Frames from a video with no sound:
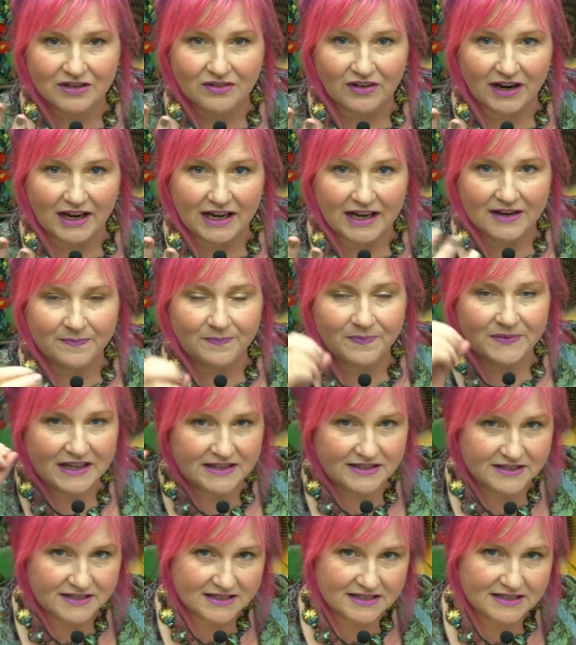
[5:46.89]
right?
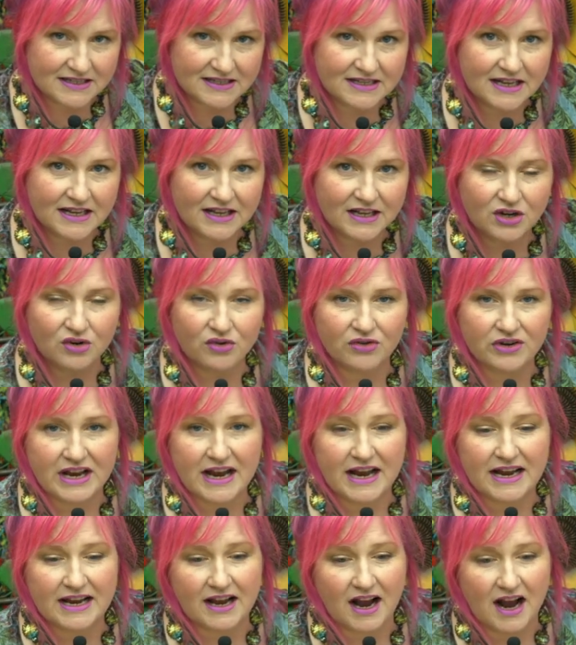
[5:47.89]
And so this is going to
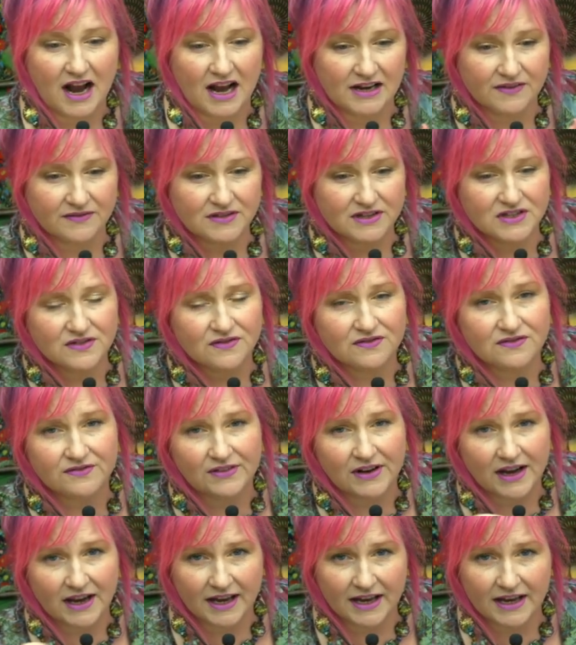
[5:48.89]
create kind of this
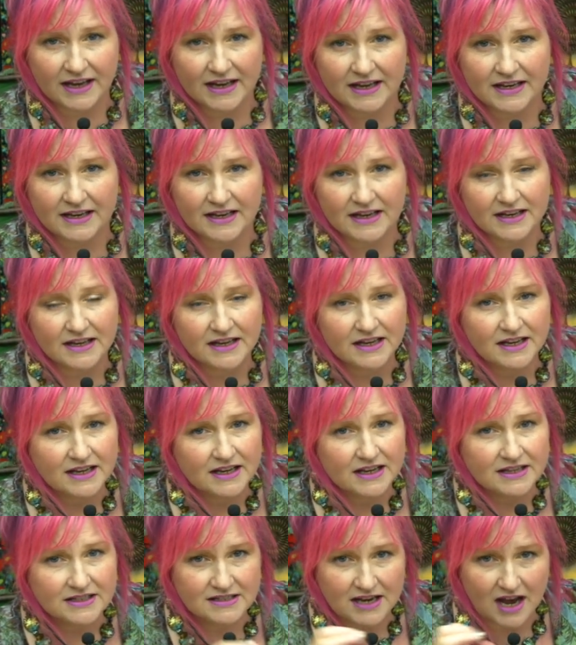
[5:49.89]
fun
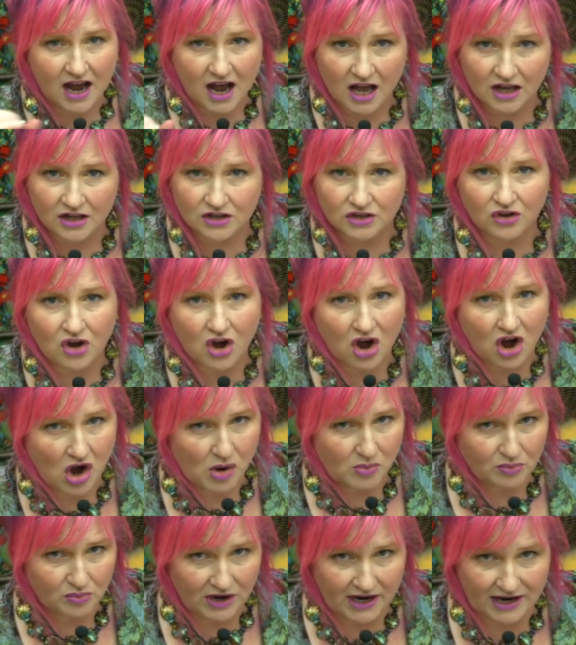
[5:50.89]
tunnel
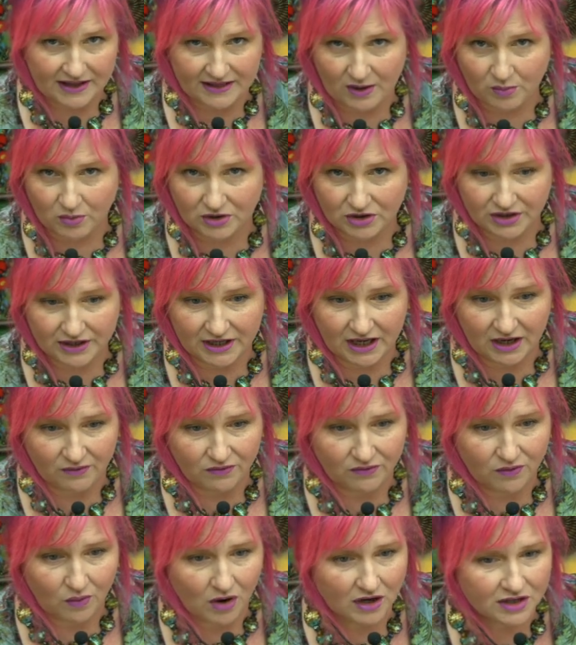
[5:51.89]
ombre that we're looking
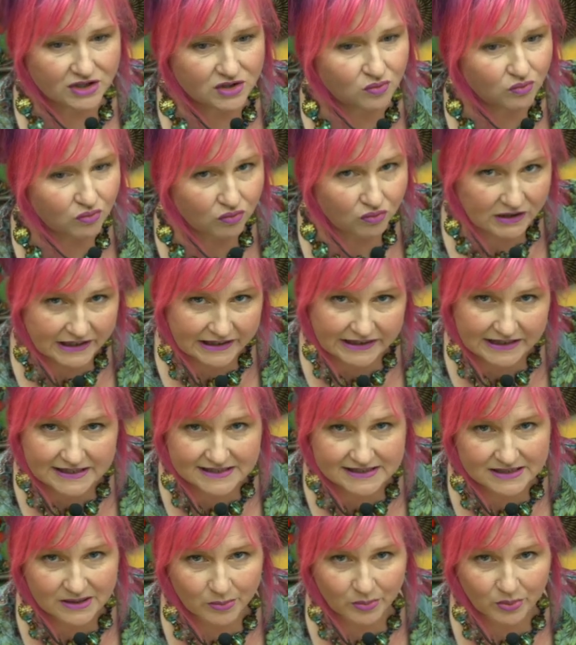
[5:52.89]
for. It's really
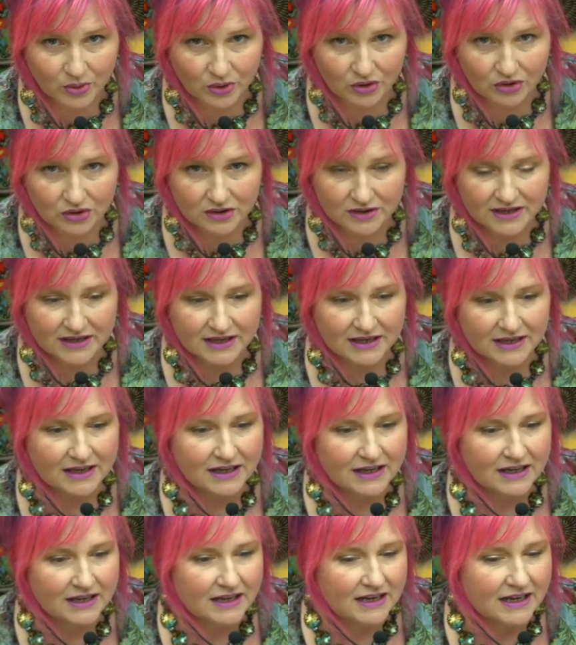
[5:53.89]
simple.
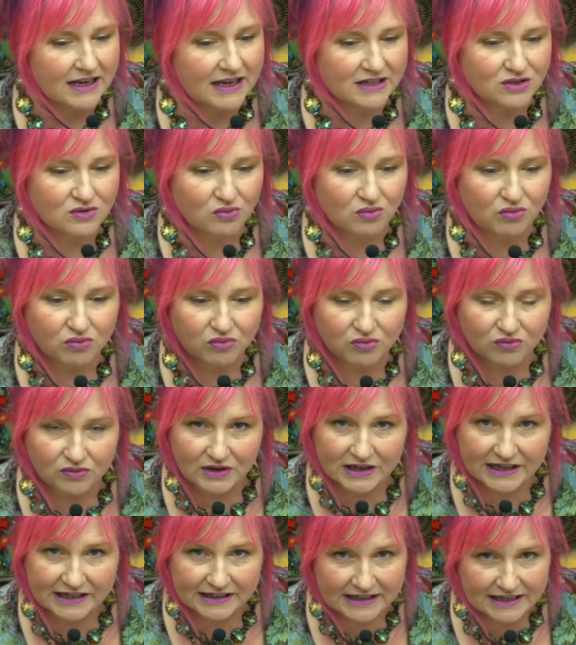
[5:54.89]
It's
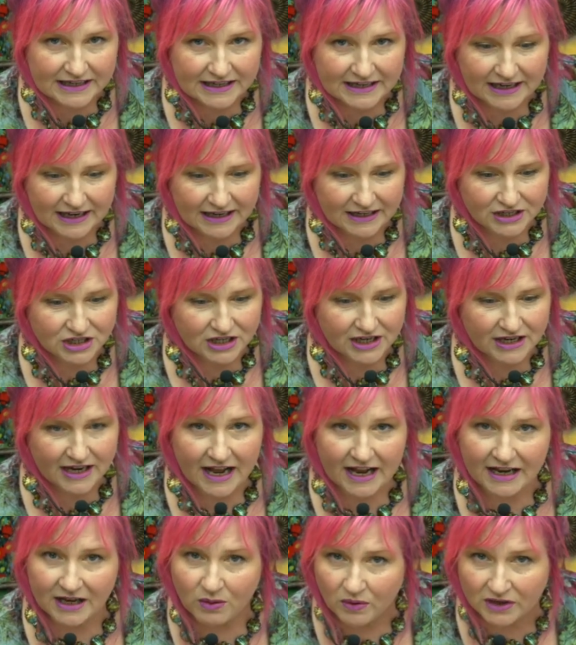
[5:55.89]
really engaging.
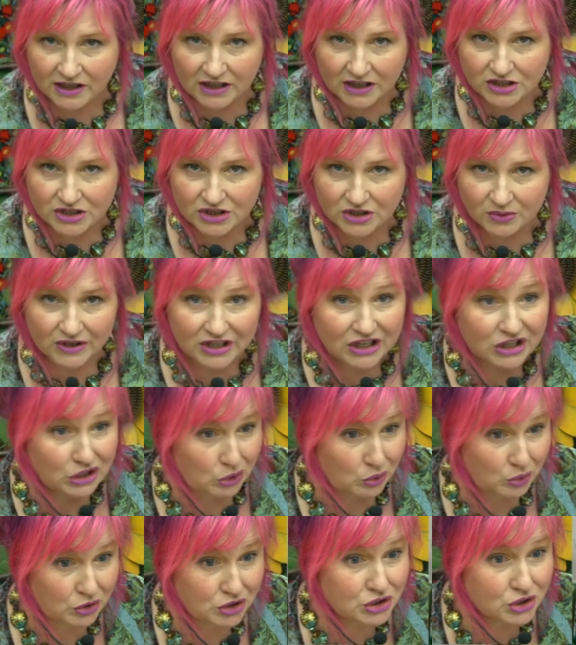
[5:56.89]
Anyone can do it.
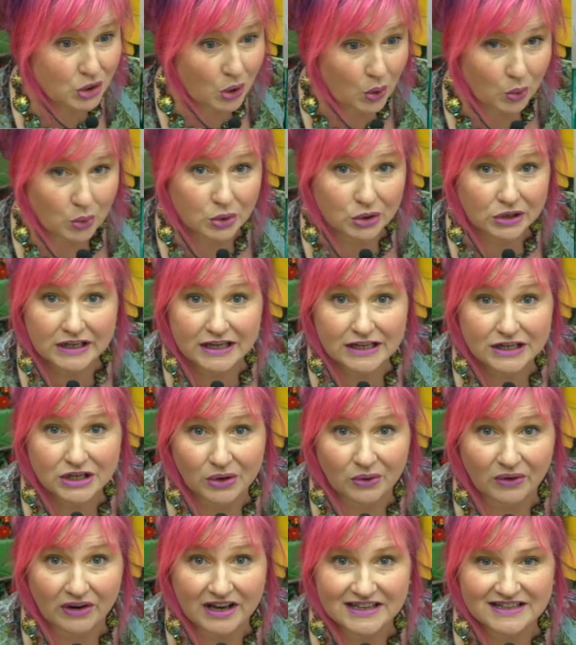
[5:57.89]
You can totally
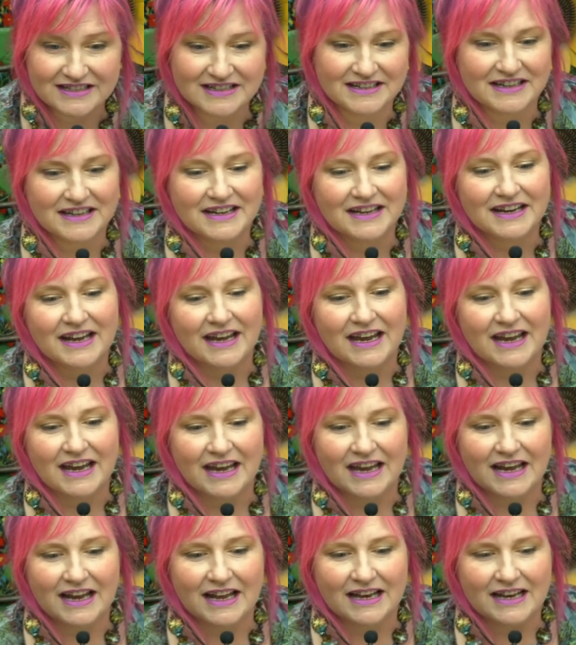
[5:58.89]
do it.
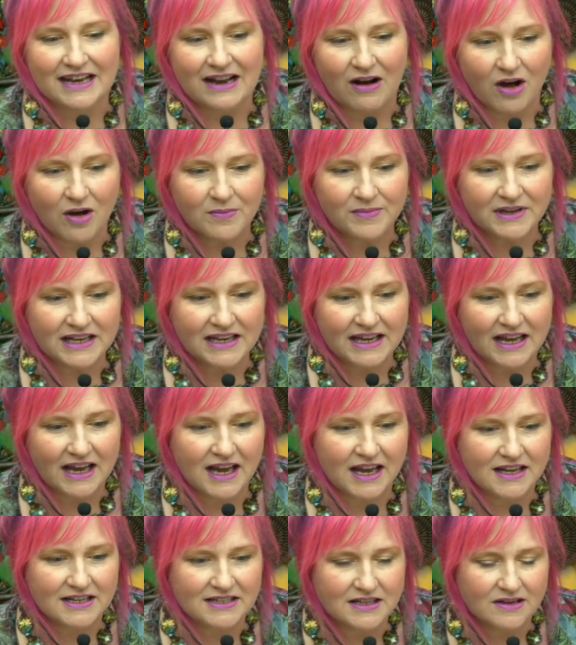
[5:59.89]
And now I'm going to
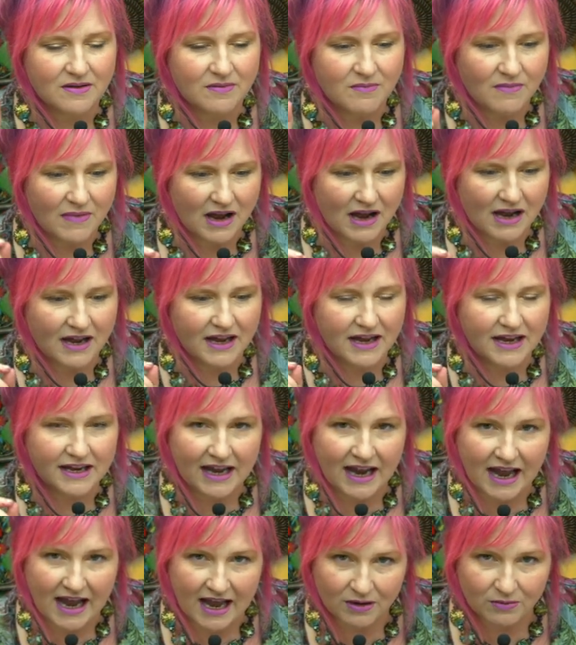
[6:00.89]
get my
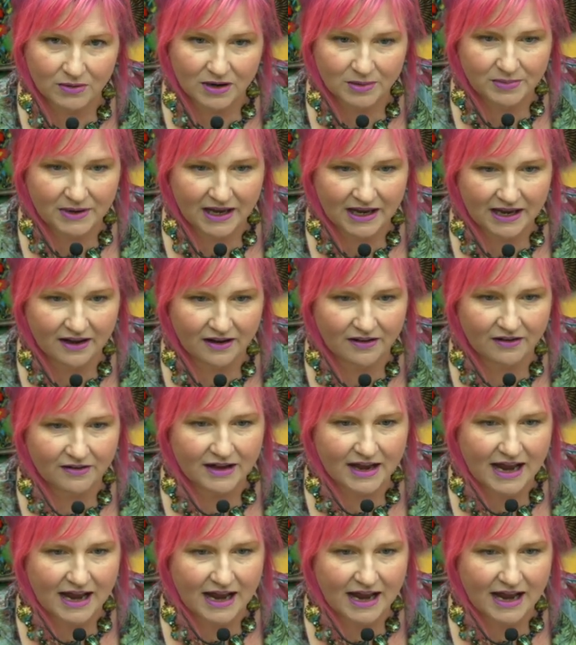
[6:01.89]
cad red pale